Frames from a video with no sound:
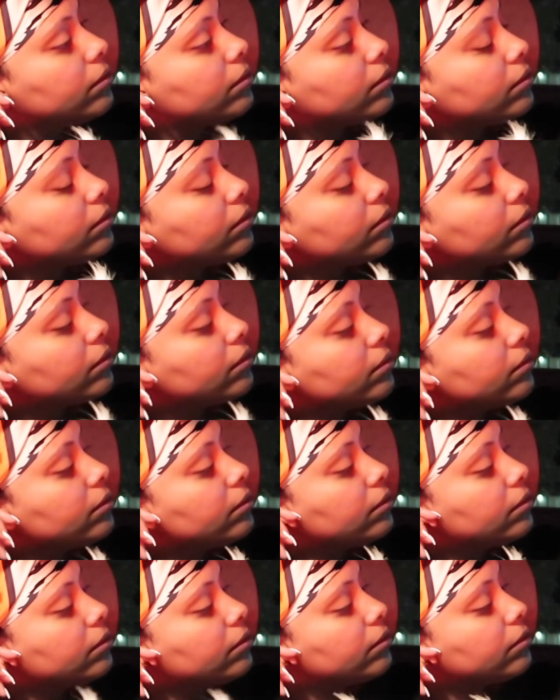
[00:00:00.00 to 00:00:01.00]

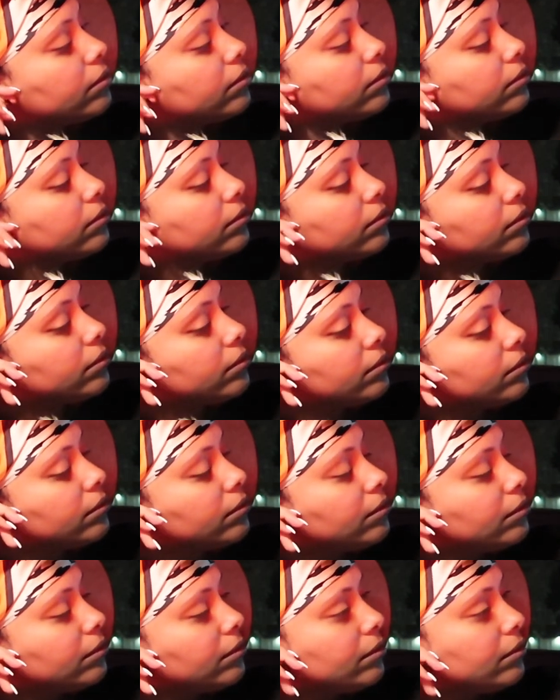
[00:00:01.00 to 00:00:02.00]

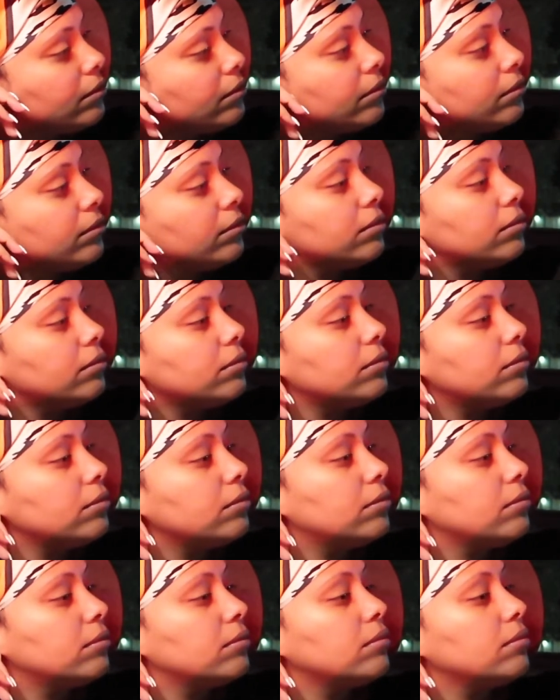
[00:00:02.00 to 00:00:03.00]

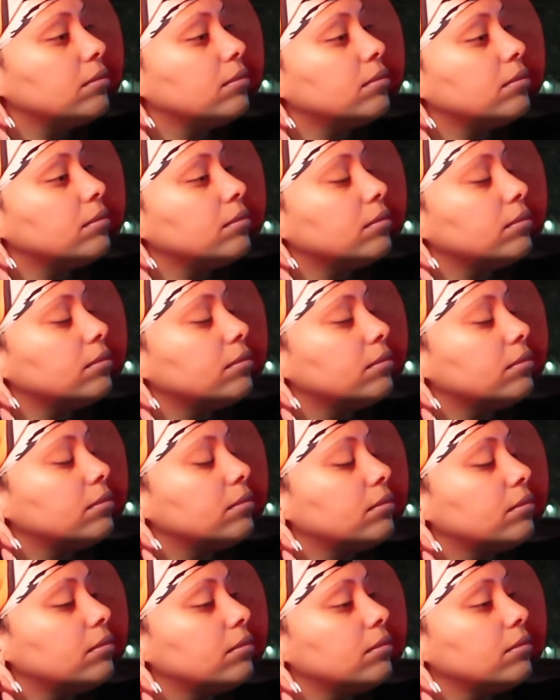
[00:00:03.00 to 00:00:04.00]

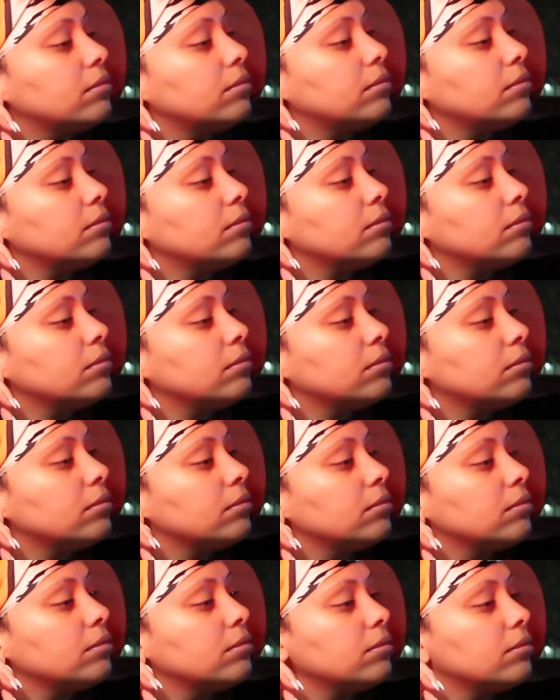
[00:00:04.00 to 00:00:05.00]

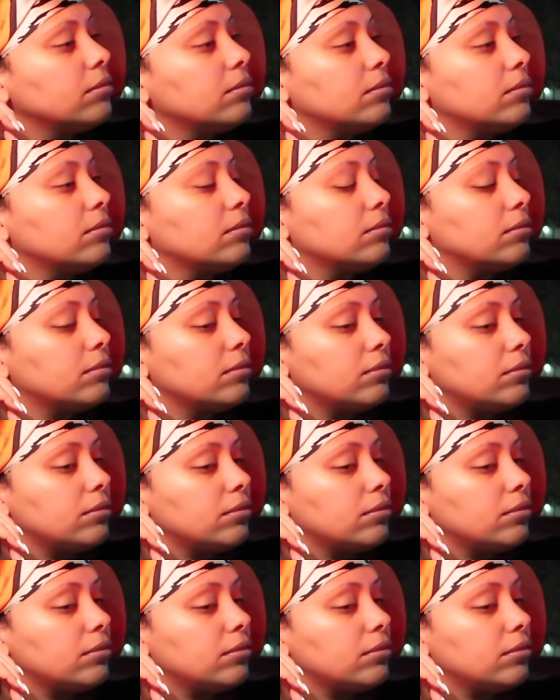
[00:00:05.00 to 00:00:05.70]
This person isn't speaking.